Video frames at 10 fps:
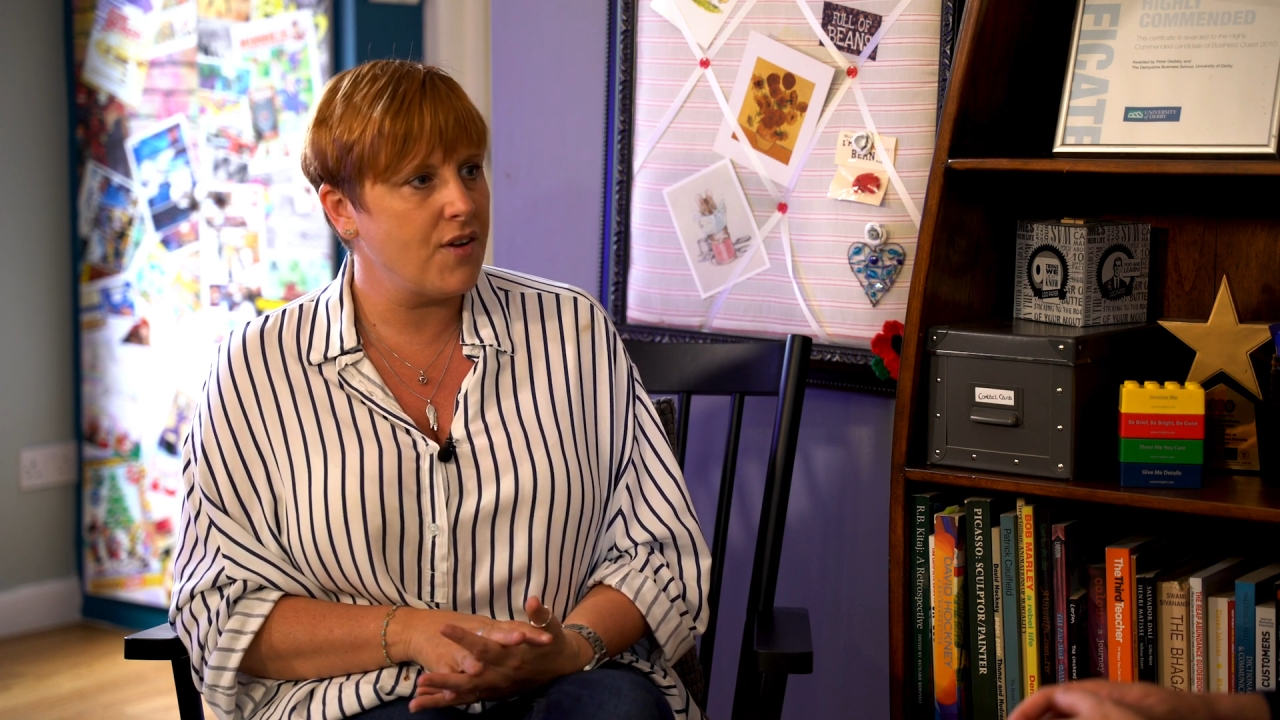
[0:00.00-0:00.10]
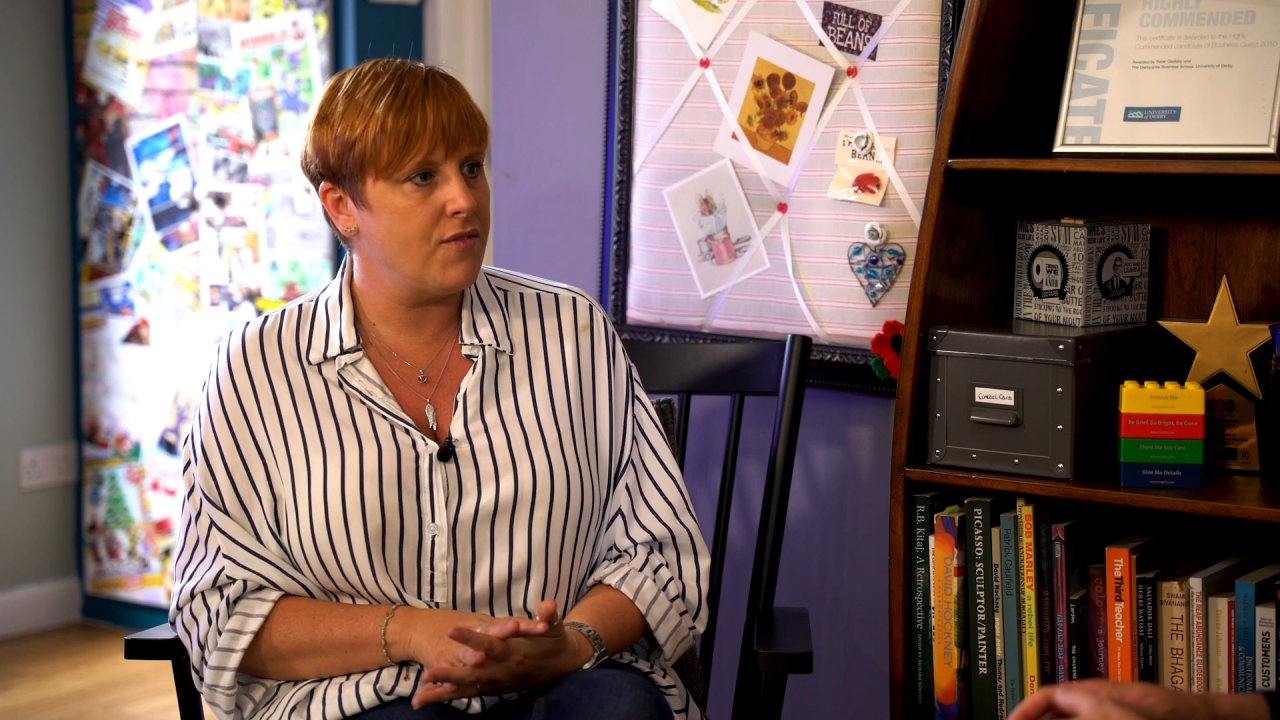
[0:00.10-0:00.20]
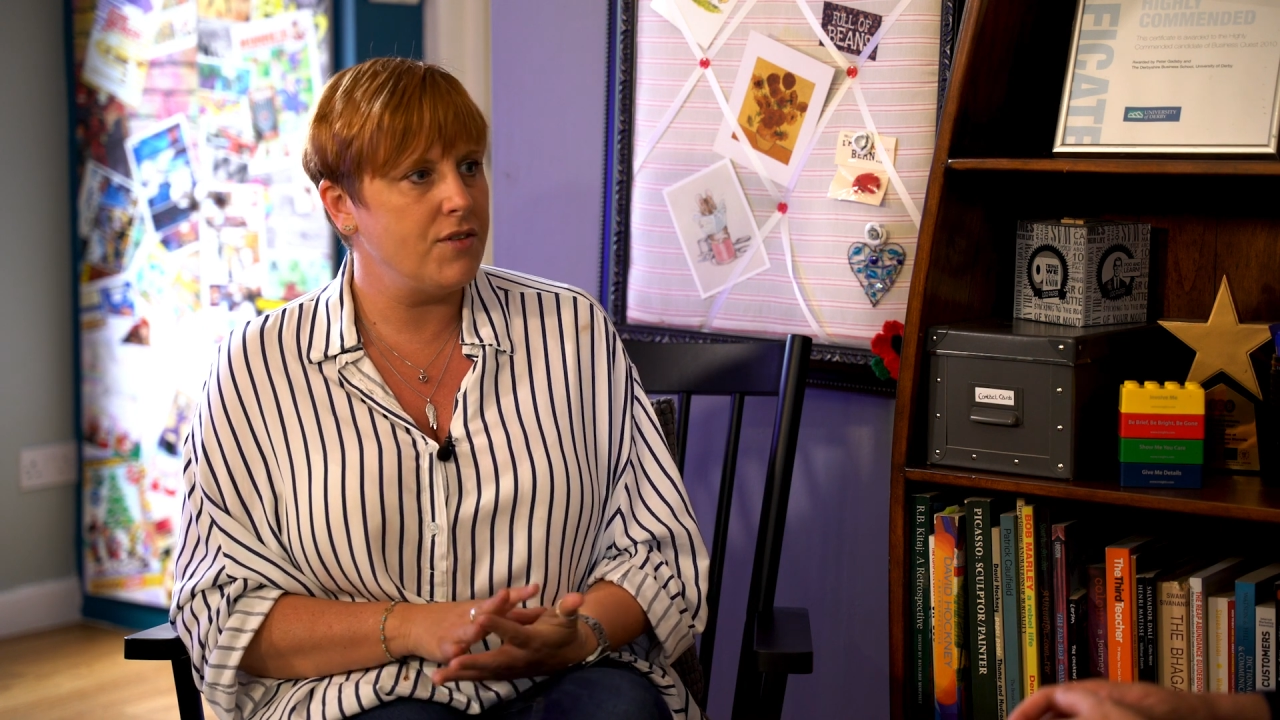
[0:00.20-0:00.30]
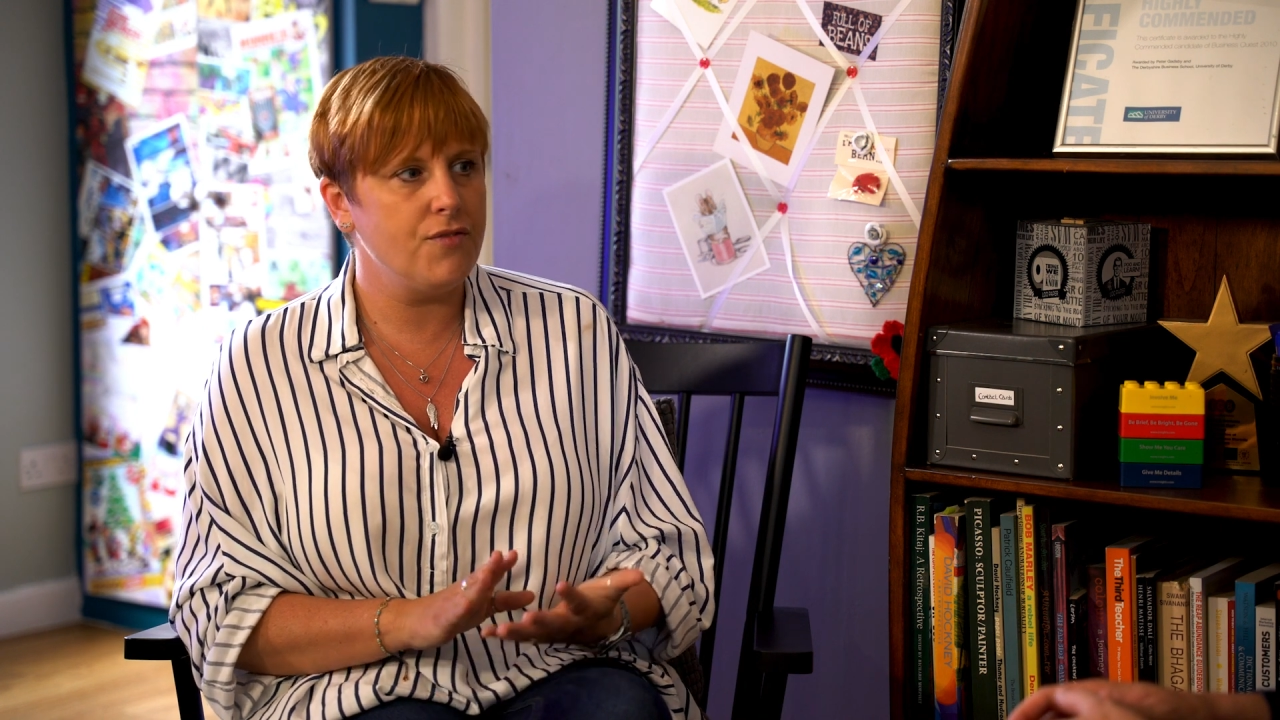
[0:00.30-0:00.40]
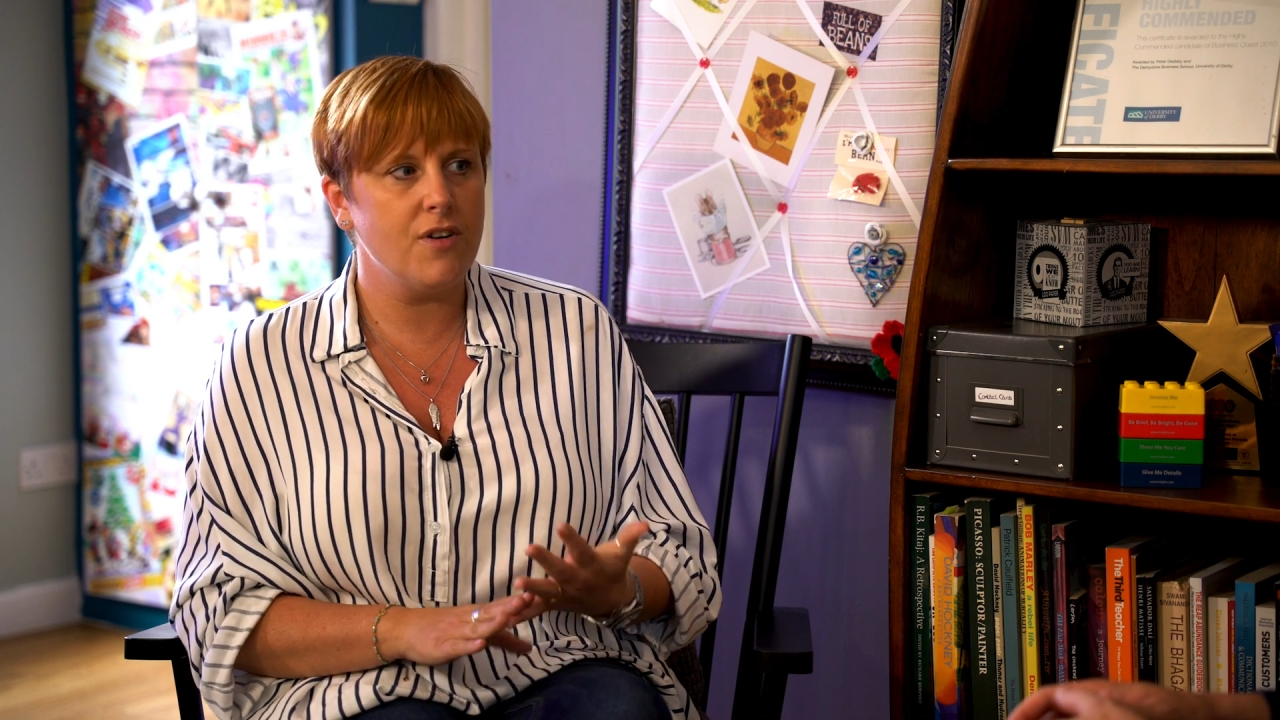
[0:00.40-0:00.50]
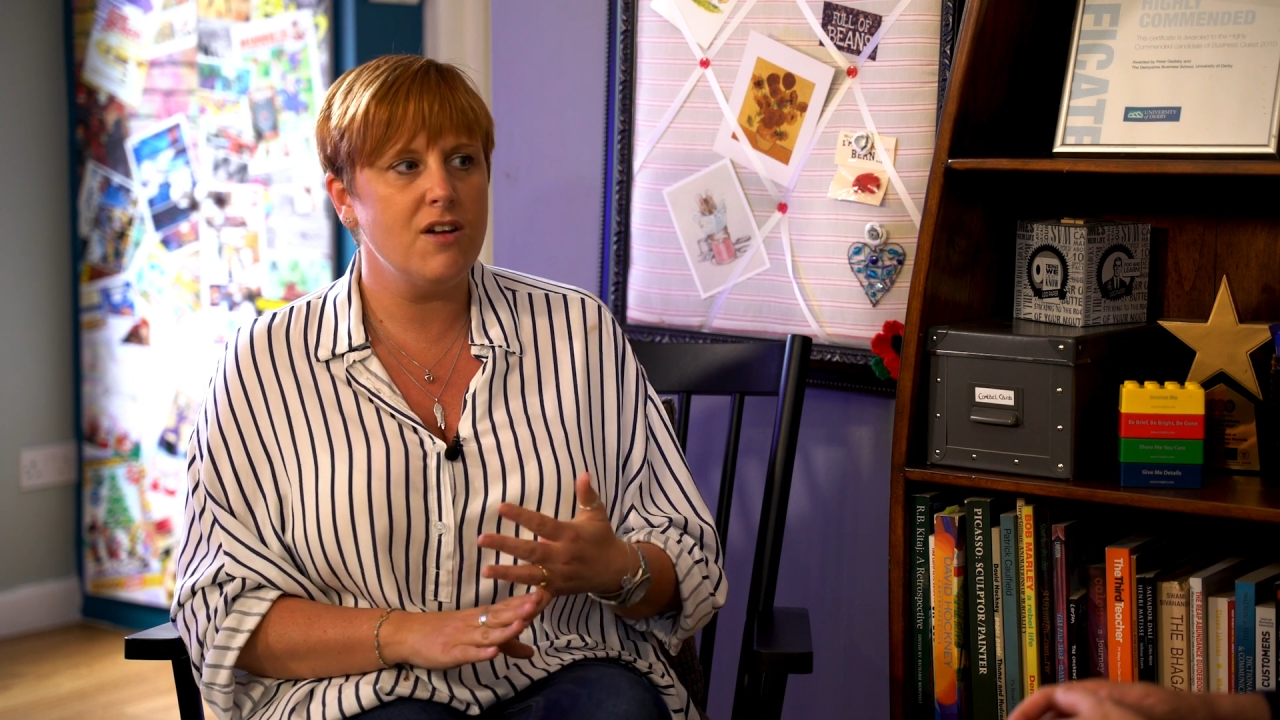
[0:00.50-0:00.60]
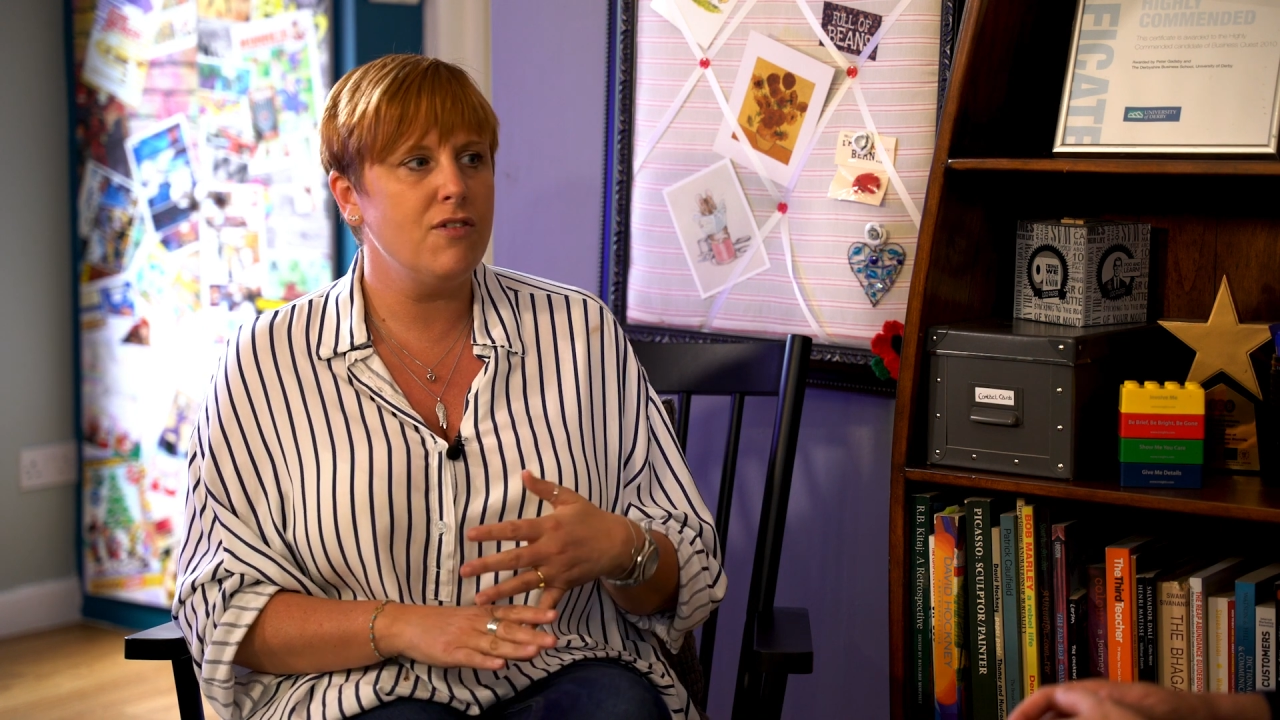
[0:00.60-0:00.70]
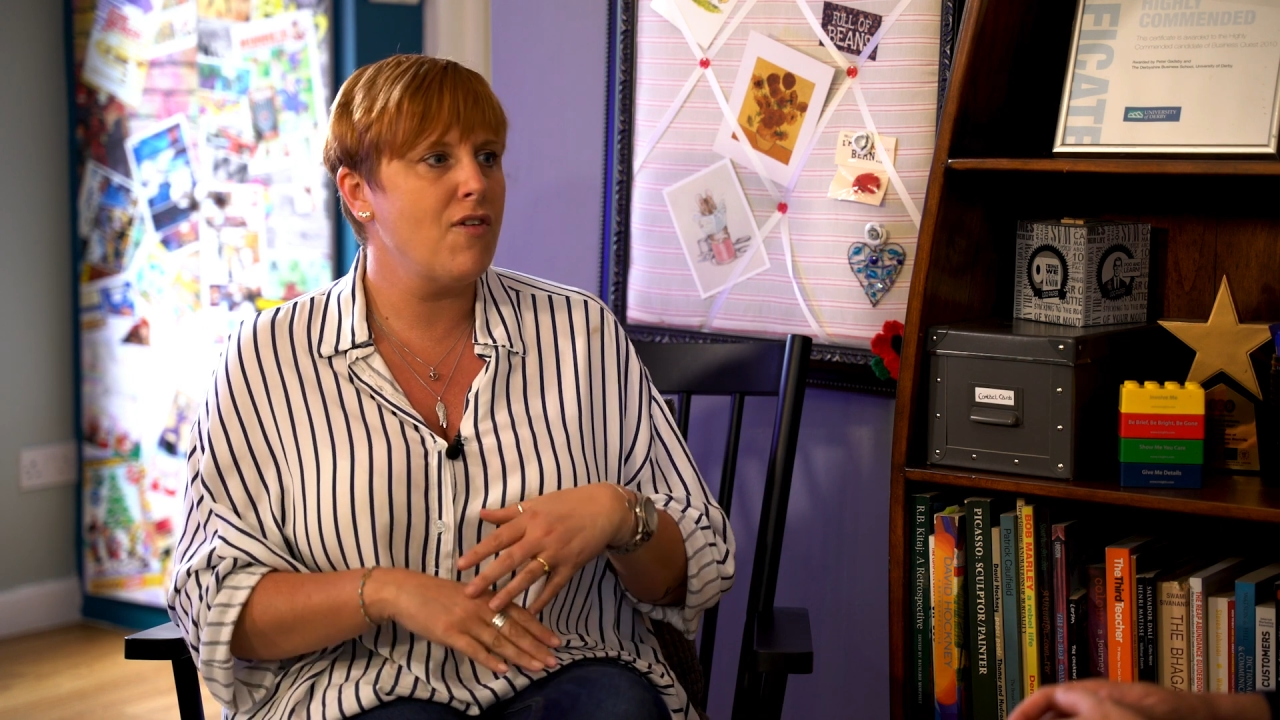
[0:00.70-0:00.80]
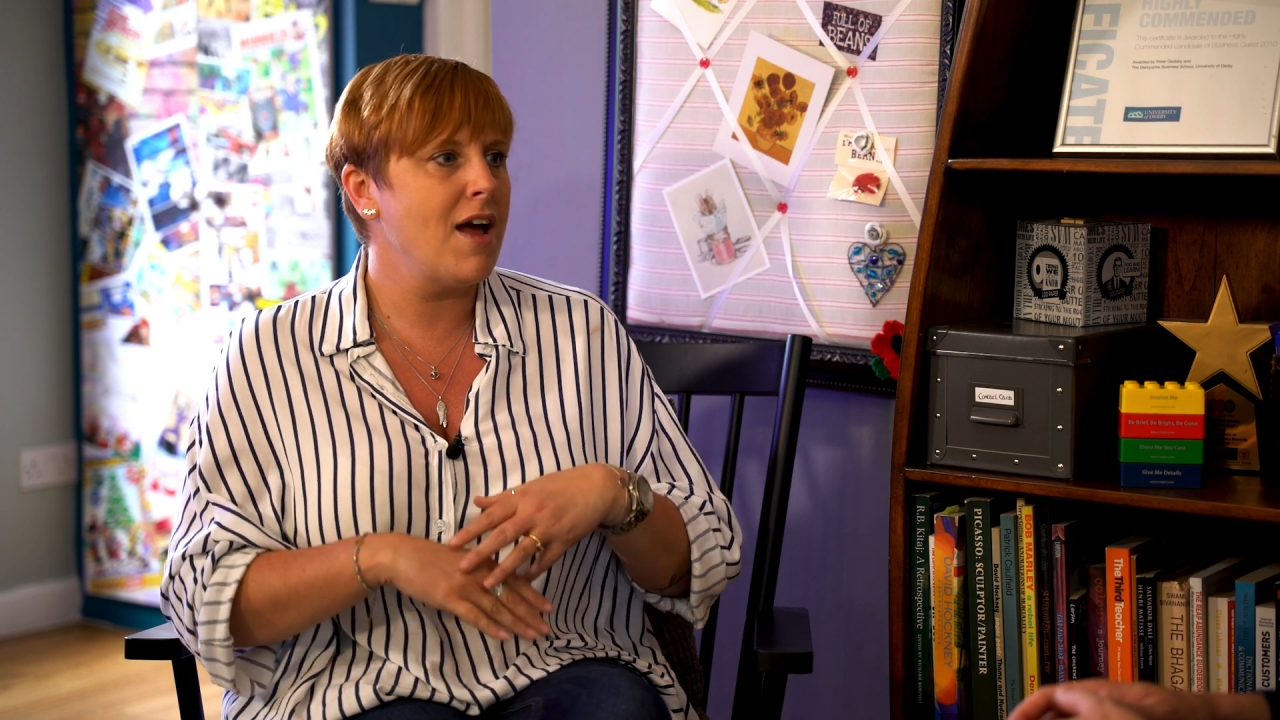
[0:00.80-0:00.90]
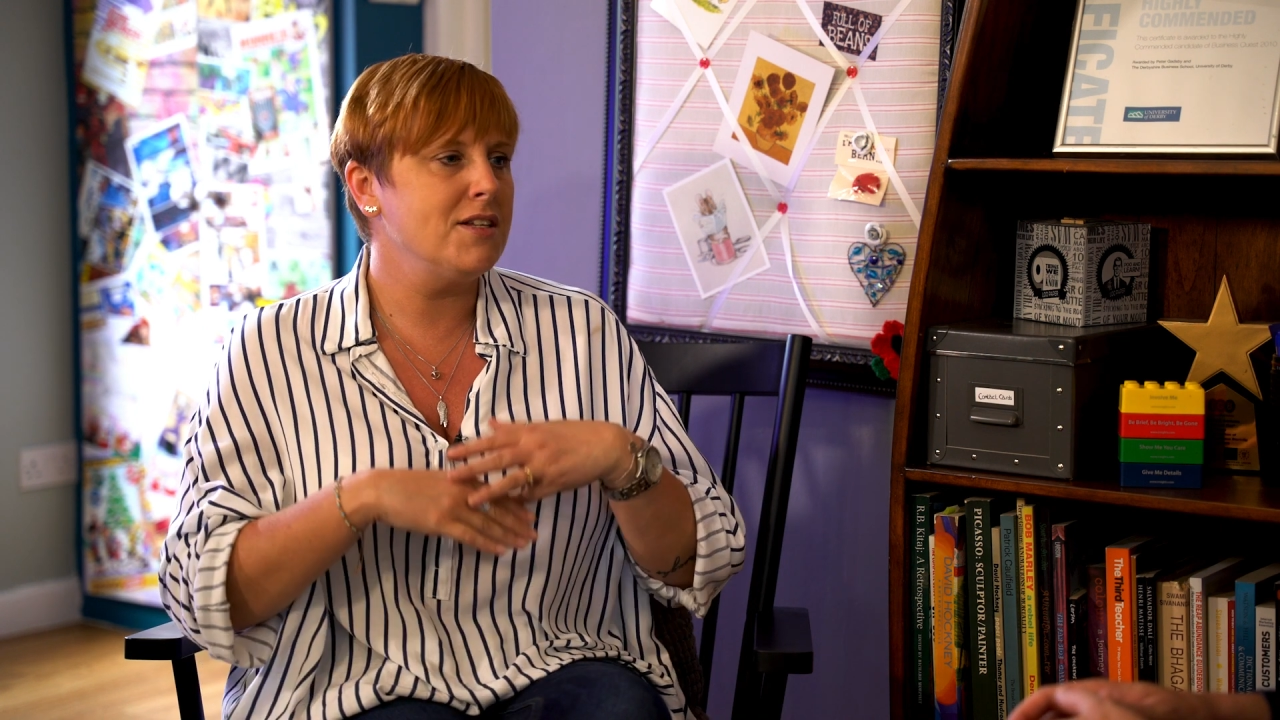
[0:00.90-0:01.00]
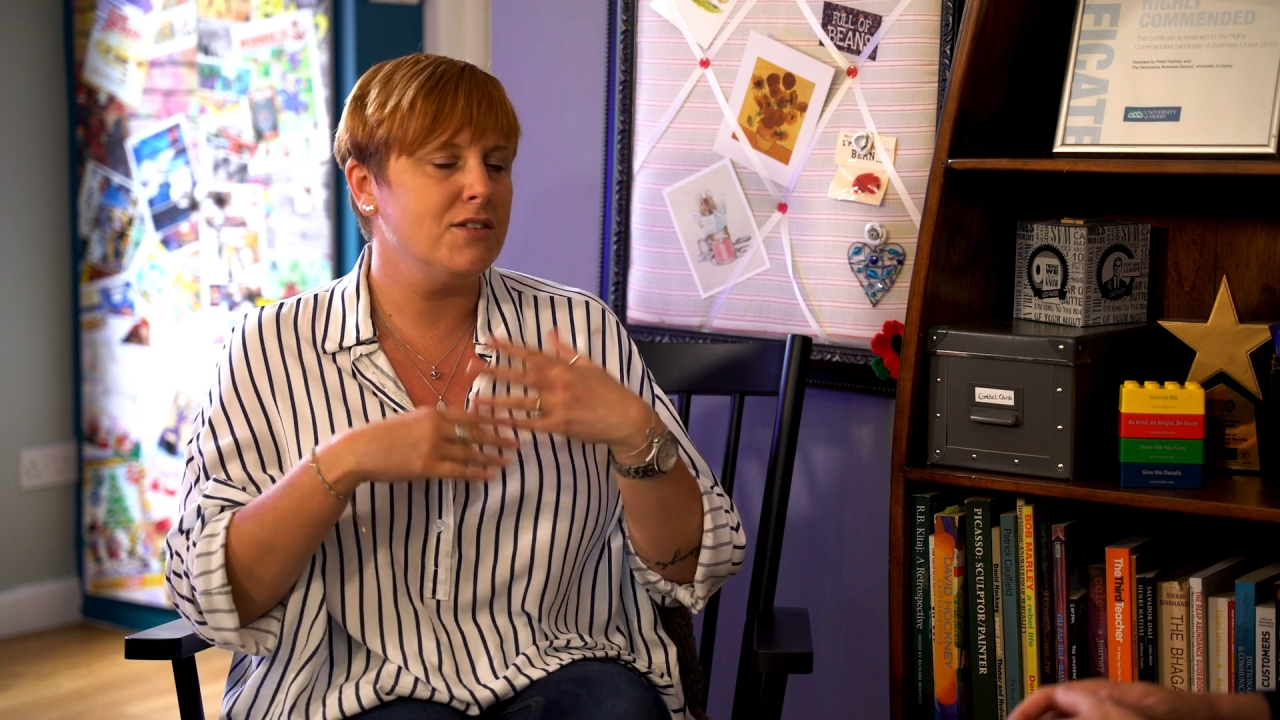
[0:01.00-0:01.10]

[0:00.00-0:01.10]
having fiery red,